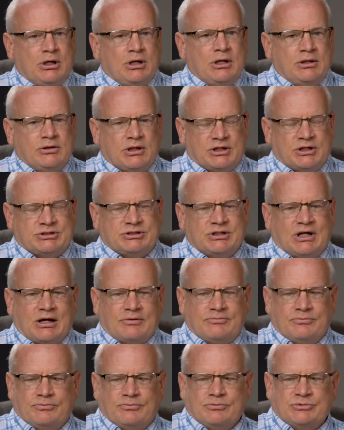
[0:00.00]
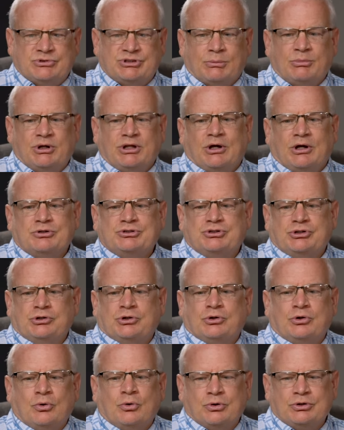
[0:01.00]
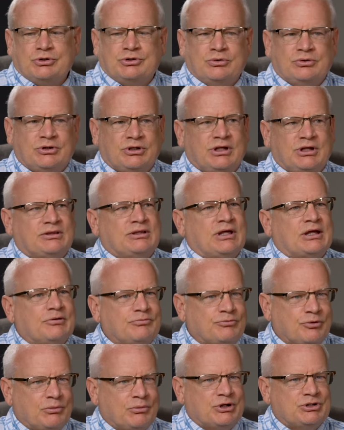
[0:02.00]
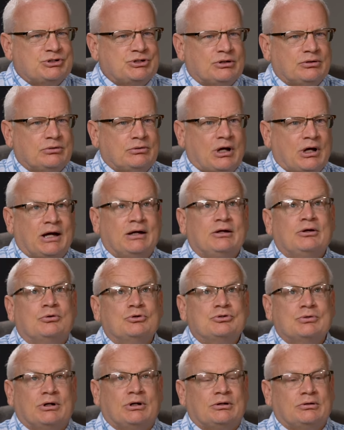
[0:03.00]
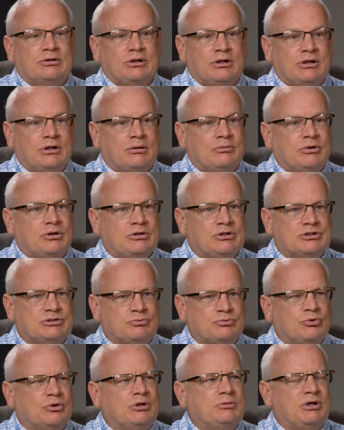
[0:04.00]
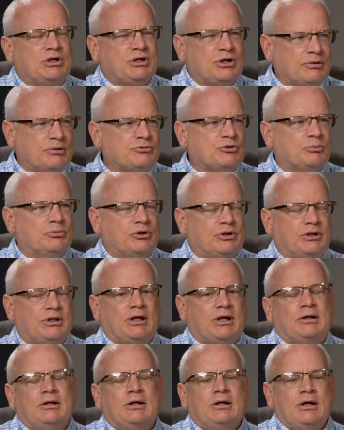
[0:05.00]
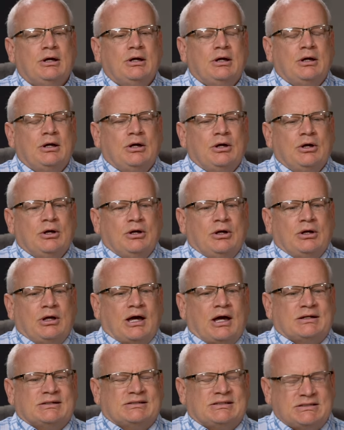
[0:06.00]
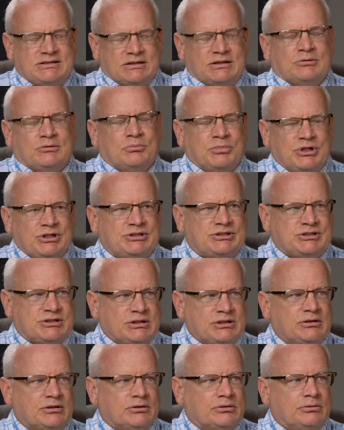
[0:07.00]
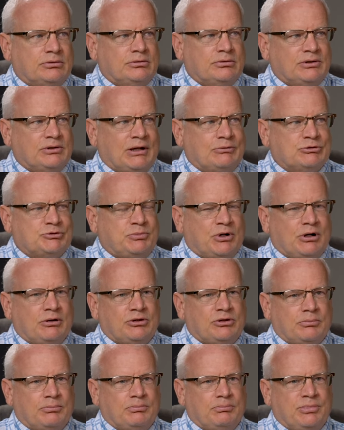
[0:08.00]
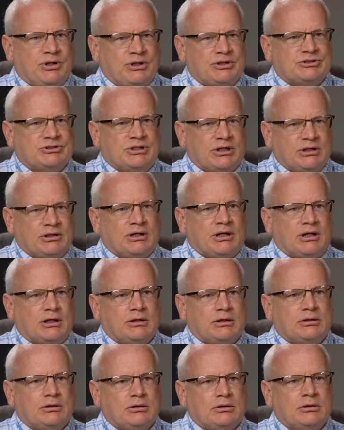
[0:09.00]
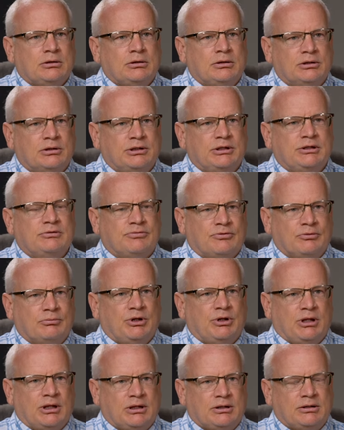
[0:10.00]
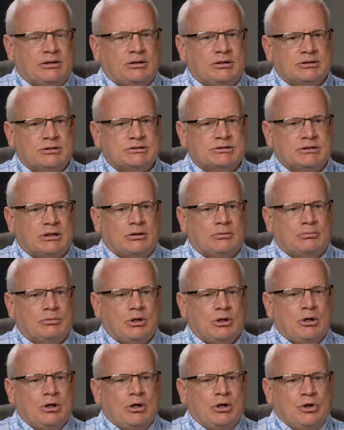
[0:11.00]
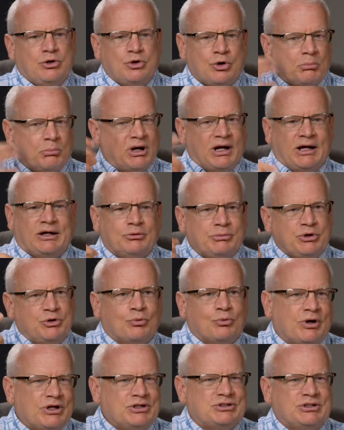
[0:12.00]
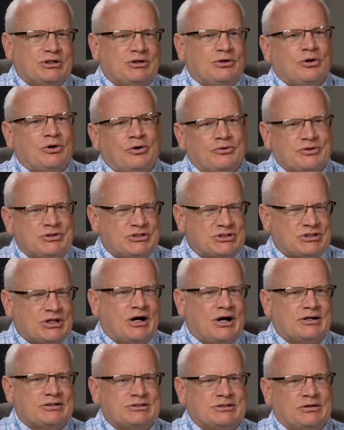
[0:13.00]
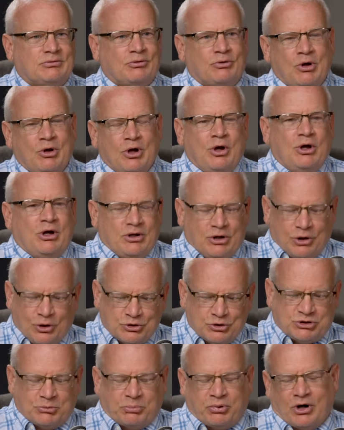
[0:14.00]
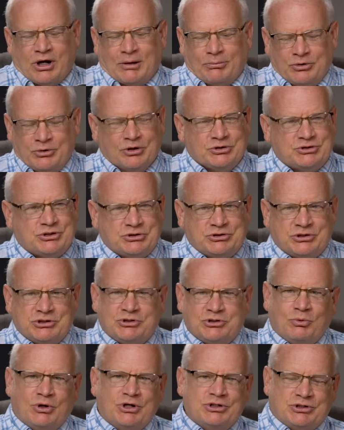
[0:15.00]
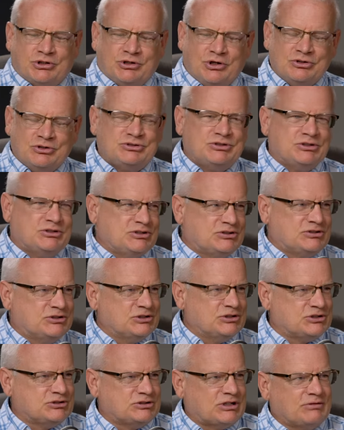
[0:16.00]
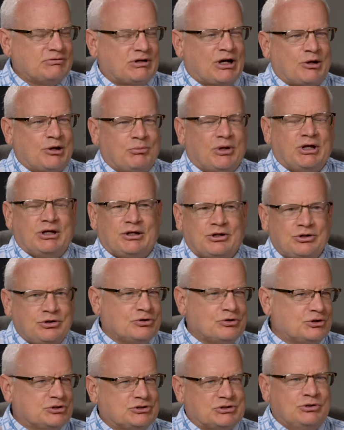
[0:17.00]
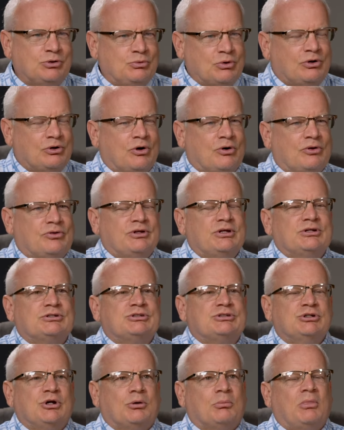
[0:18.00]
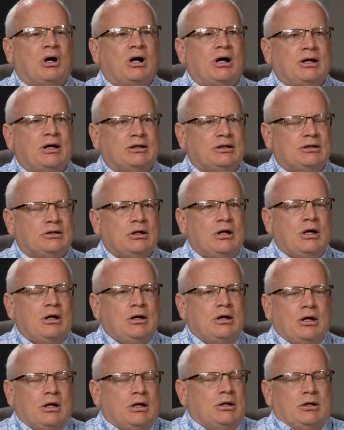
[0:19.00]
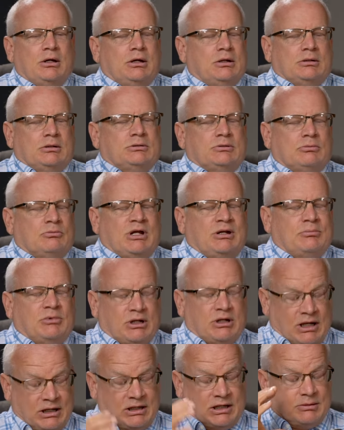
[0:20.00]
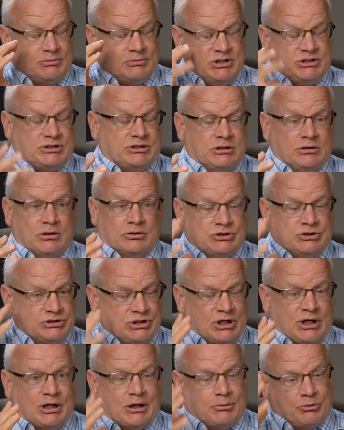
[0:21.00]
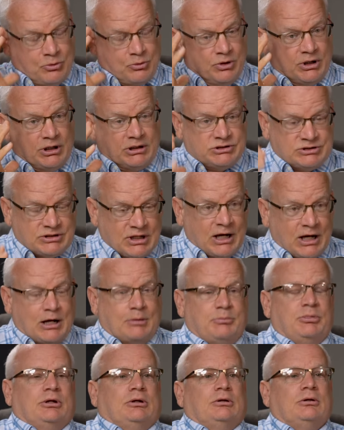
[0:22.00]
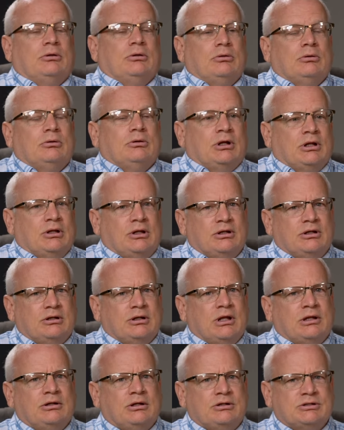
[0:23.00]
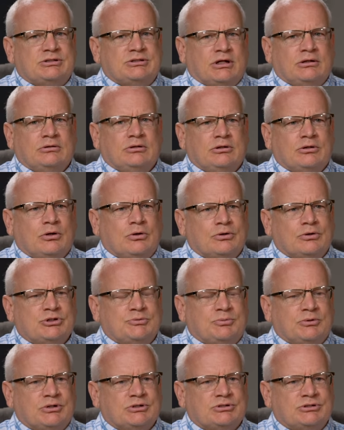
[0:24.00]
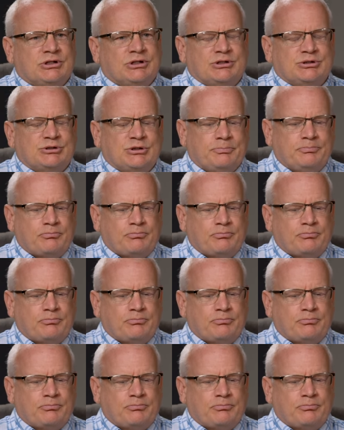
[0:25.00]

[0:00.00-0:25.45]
that it's not somebody else that you're going to to get that information. I can go directly to him and just yeah. really be comfortable in that. How to sit and be still. That was probably the biggest thing that I gleaned from that, is um, your mind will be racing in all these thoughts and here's the problem, here's the situation, here's the decisions I've got to make, and you're just doing all this in your mind and wait a minute, I got to be still, shut up, quit, stop. and, then, and then suddenly the Holy Spirit says,